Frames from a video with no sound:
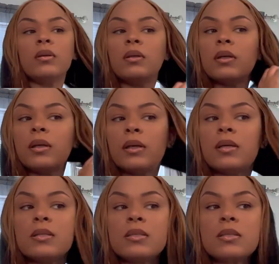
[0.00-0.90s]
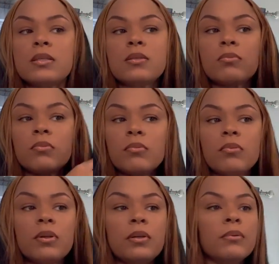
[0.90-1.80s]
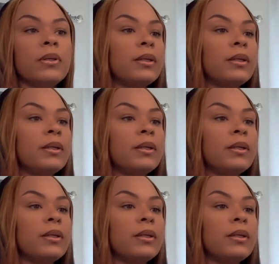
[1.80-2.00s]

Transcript: Yes, this is really, really